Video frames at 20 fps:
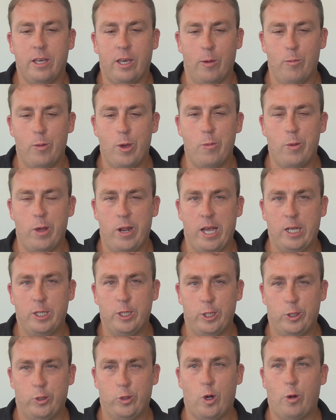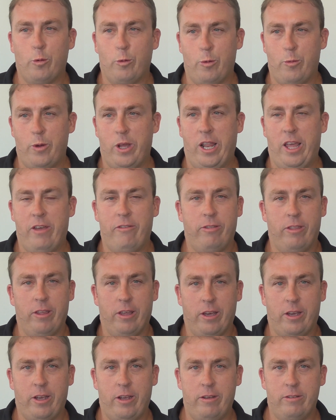commitment actually dropped when we left
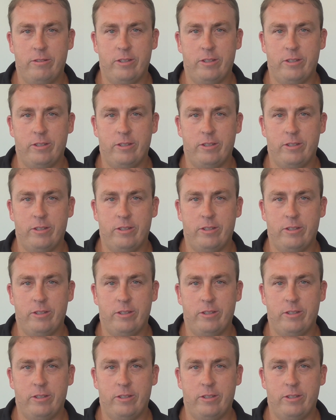the